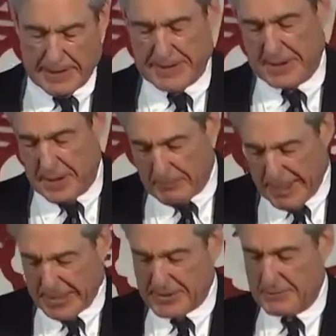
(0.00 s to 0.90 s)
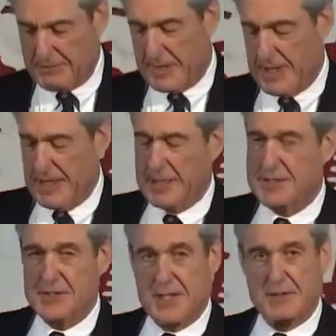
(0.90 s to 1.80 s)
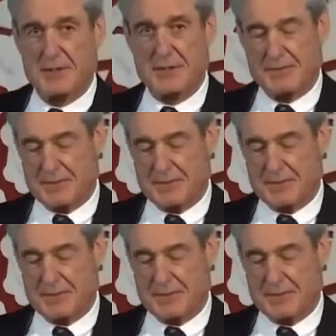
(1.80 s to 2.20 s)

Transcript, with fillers: by the special counsel, Robert Mueller.